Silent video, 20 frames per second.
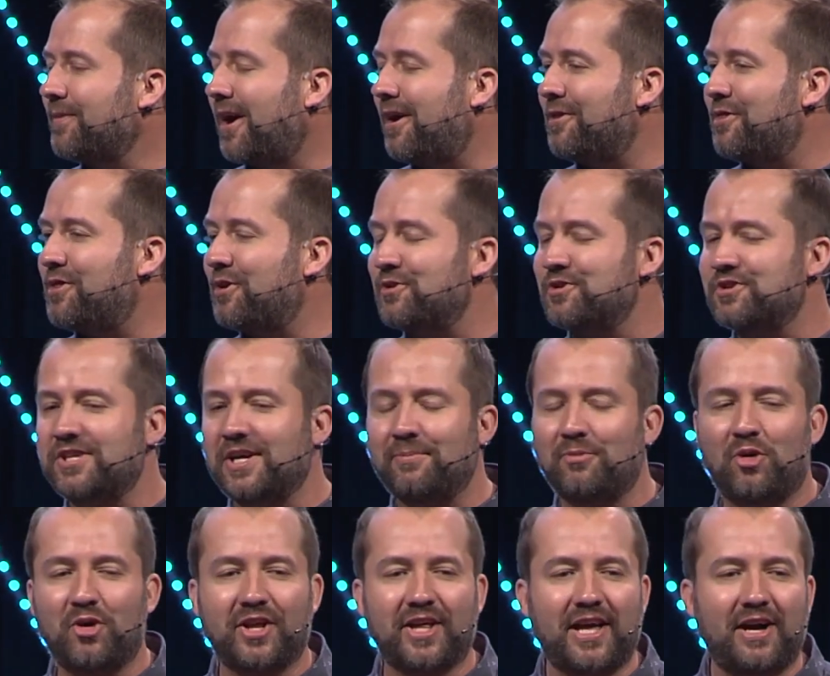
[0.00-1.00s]
On Thursday
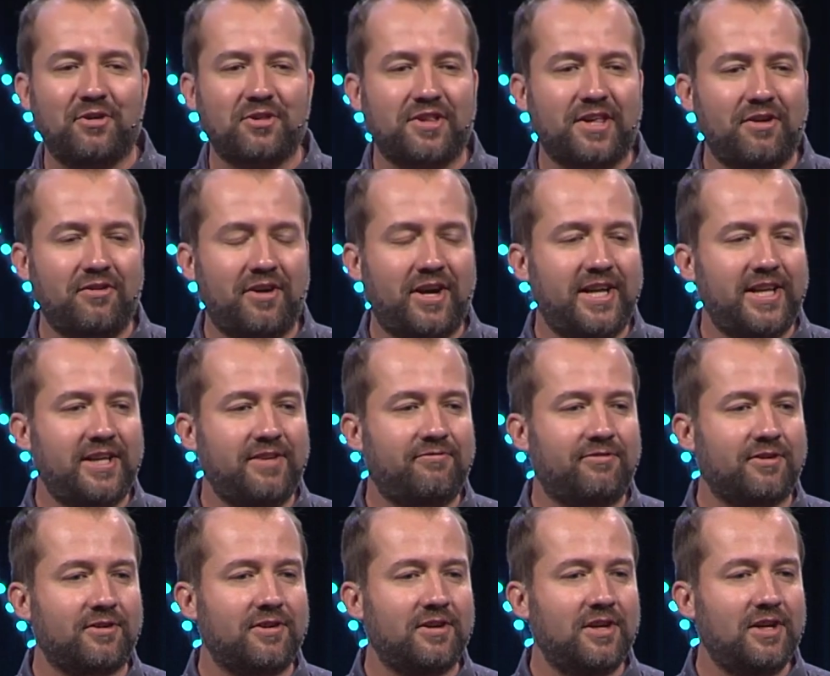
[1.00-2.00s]
morning, I was getting ready
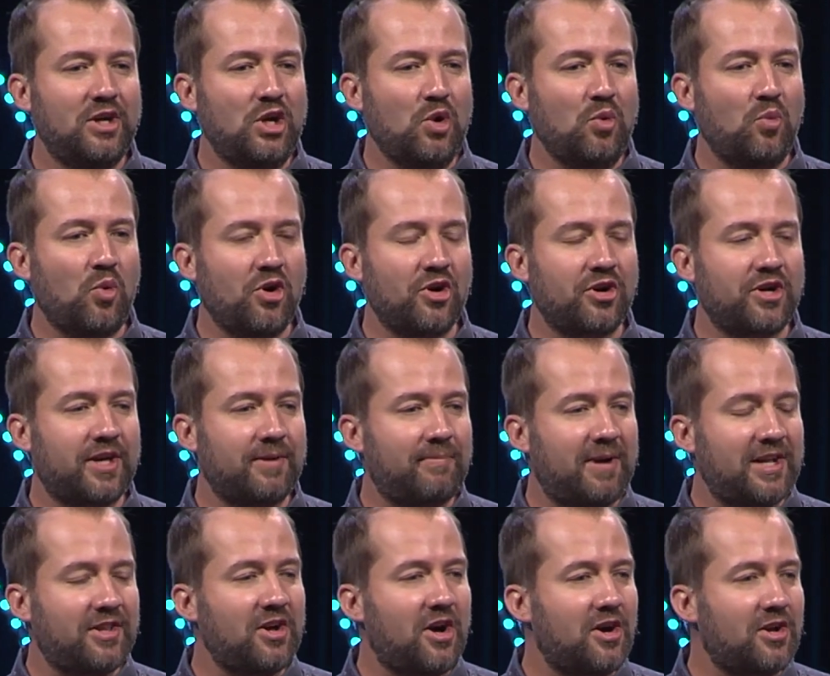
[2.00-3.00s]
for work and
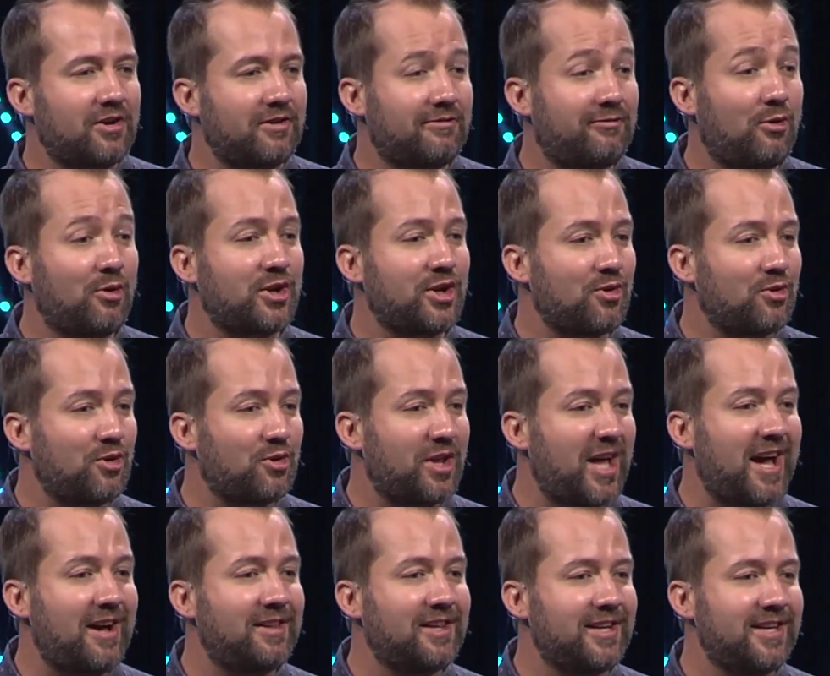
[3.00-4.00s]
my daughter, four year old
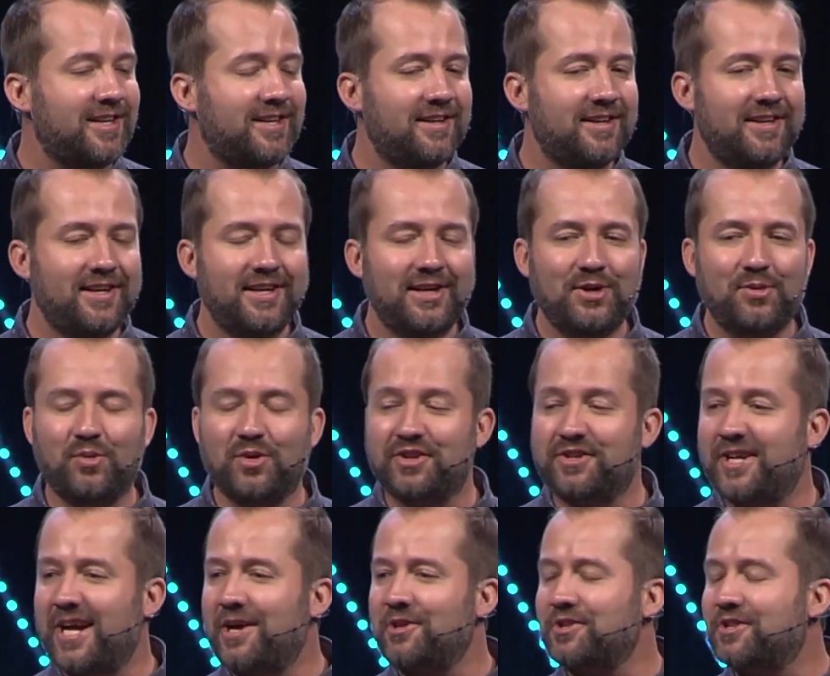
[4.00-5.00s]
Ellie,
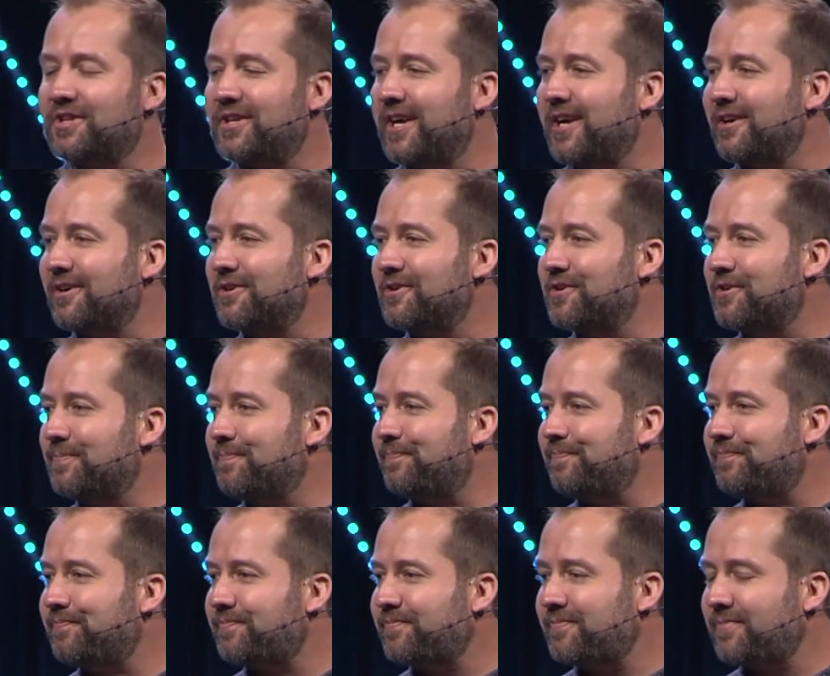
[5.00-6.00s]
was downstairs
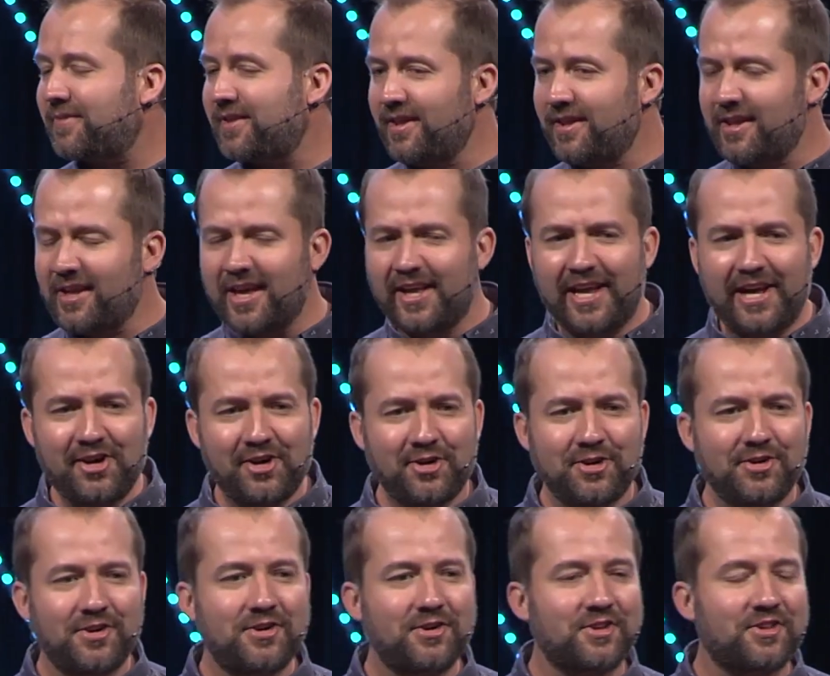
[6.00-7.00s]
and I
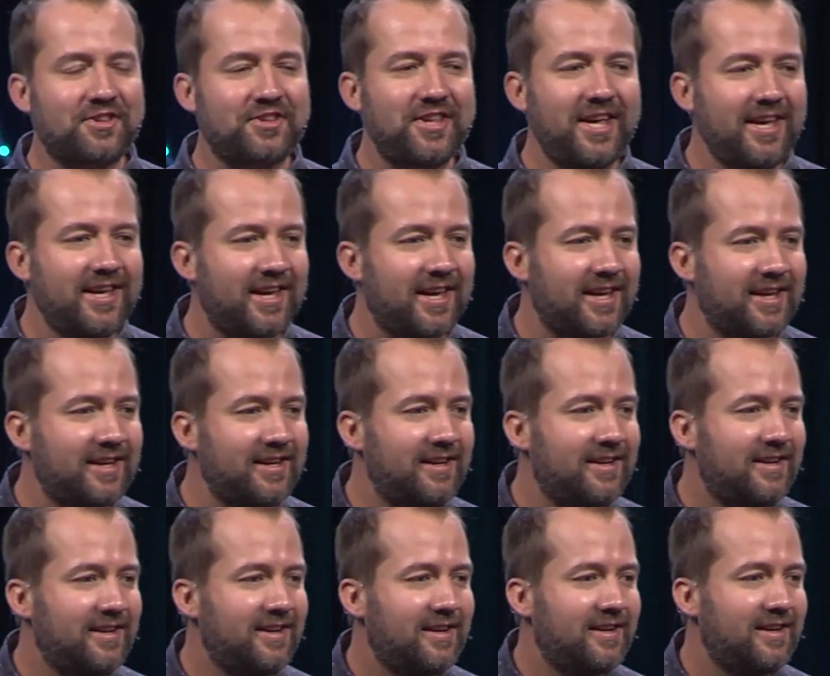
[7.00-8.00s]
heard her singing
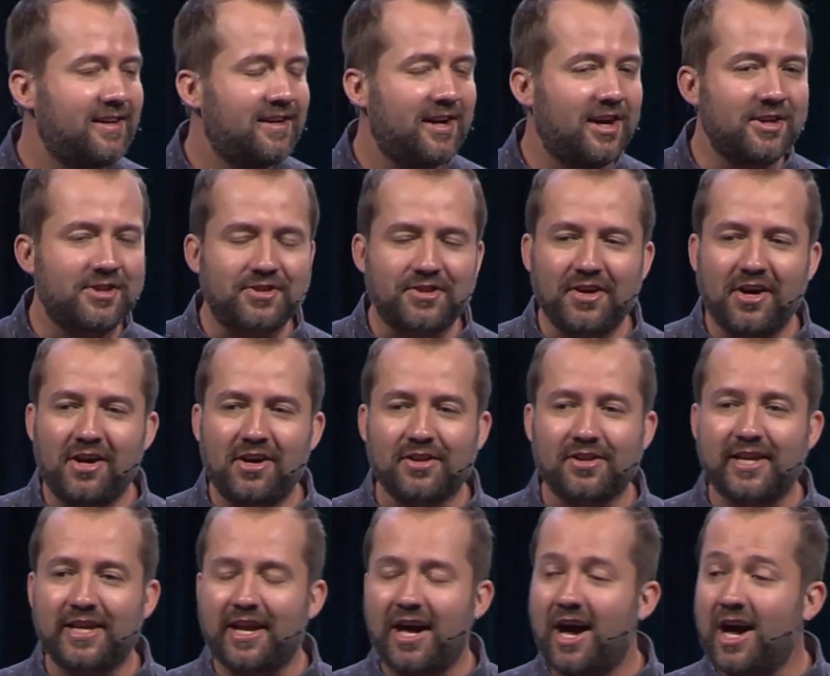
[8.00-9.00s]
a
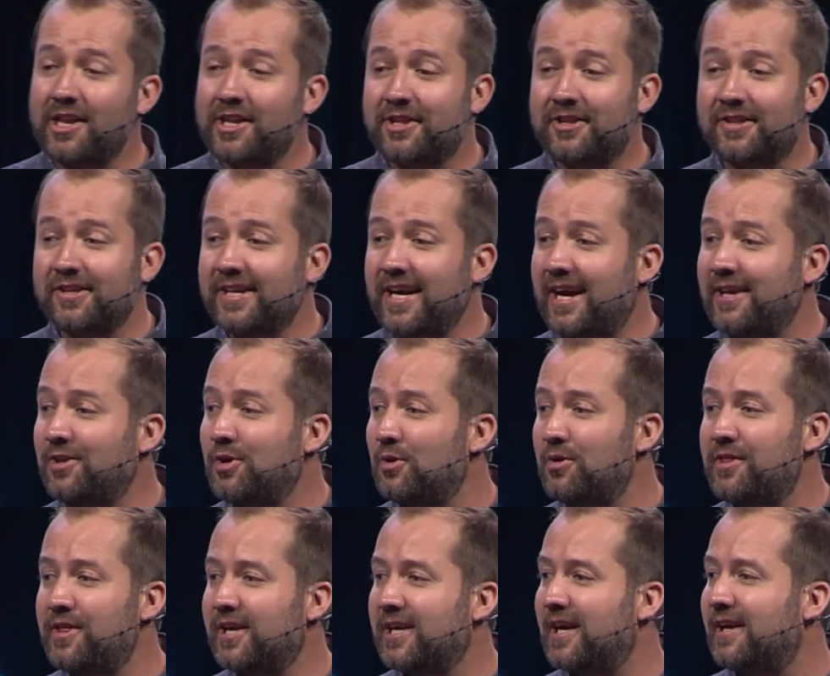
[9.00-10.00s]
song that honestly I
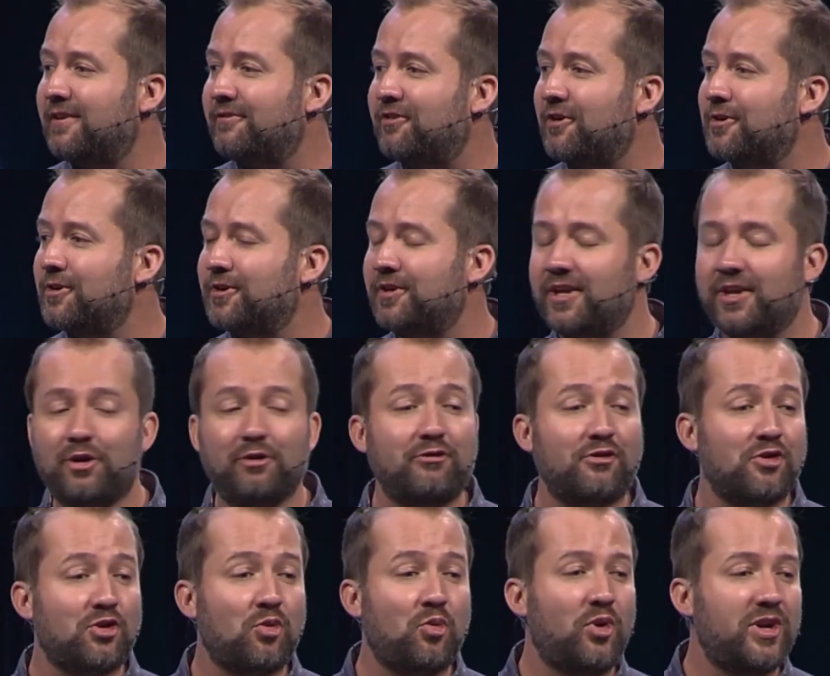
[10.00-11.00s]
don't think I have heard in
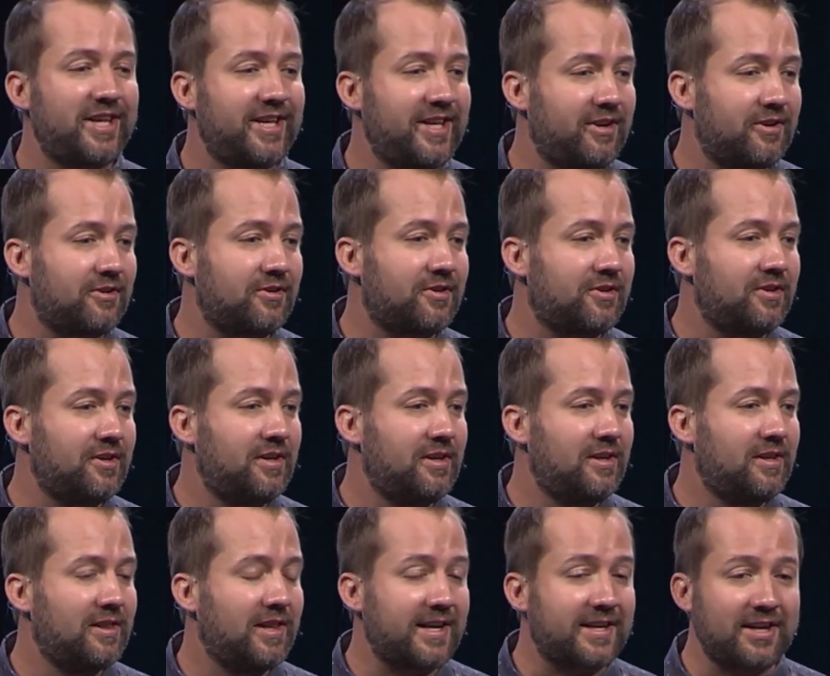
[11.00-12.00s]
over 20 years,
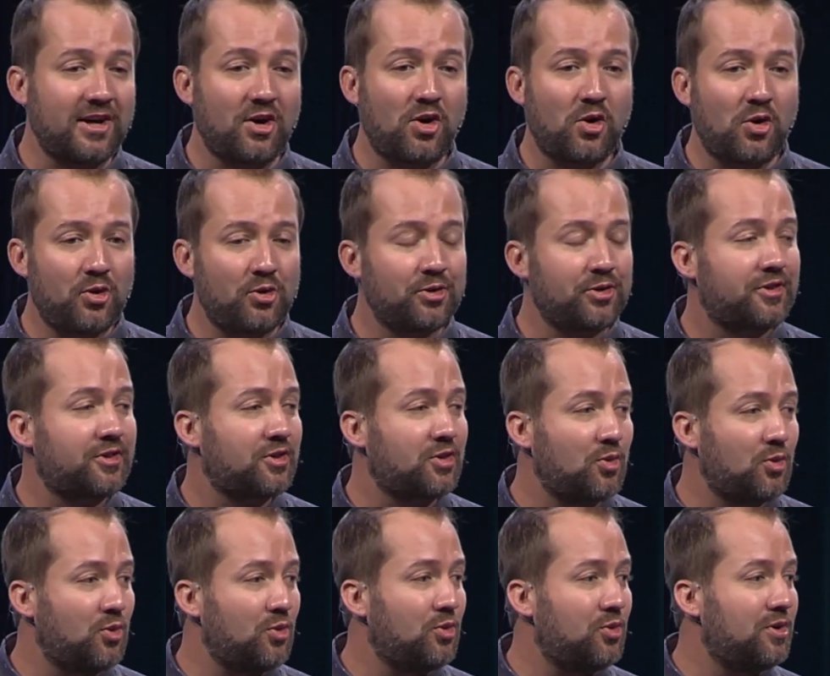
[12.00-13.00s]
like an old
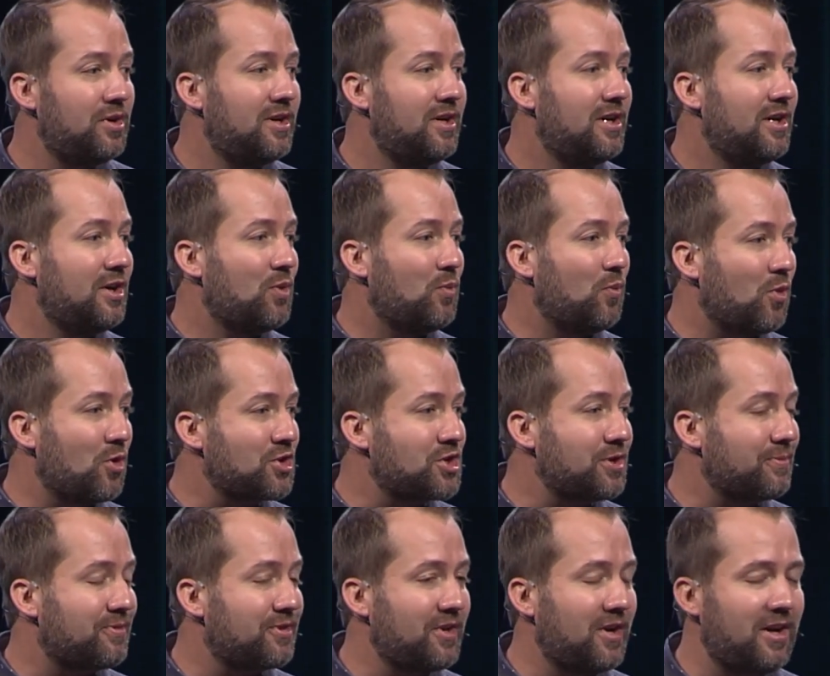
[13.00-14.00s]
school
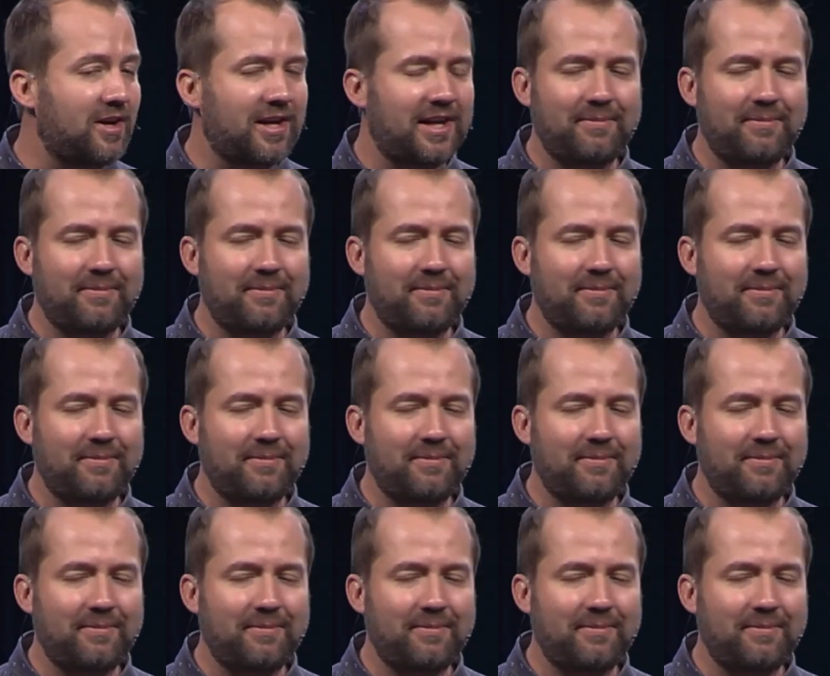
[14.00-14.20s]
worship song.